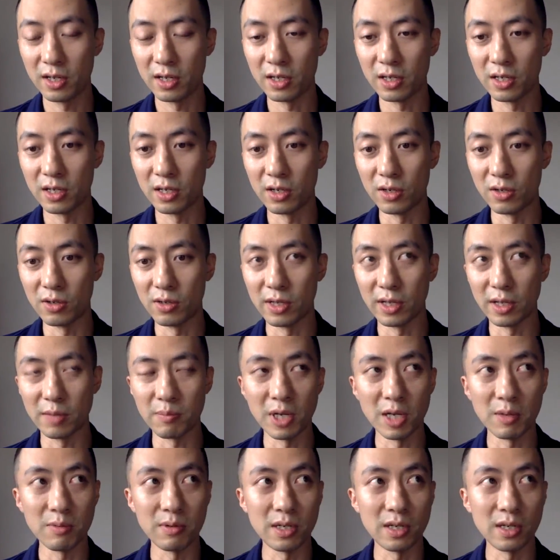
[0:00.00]
Like
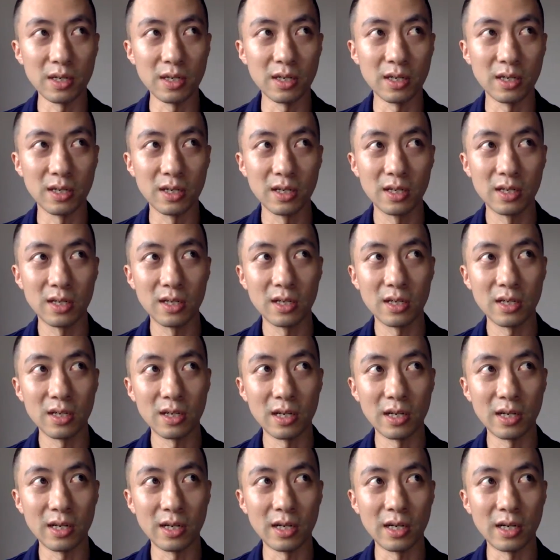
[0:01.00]
maybe
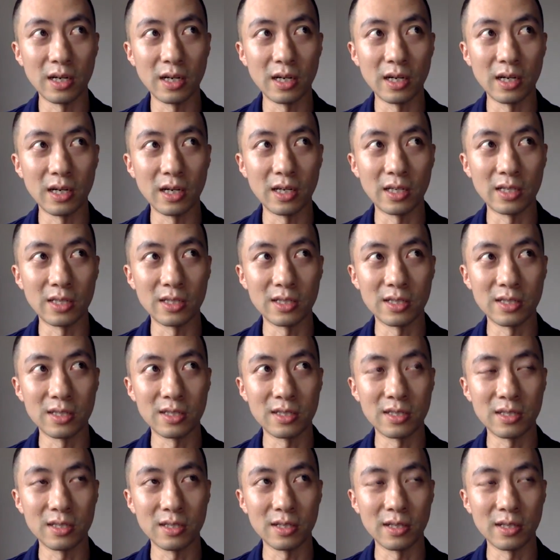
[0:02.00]
it's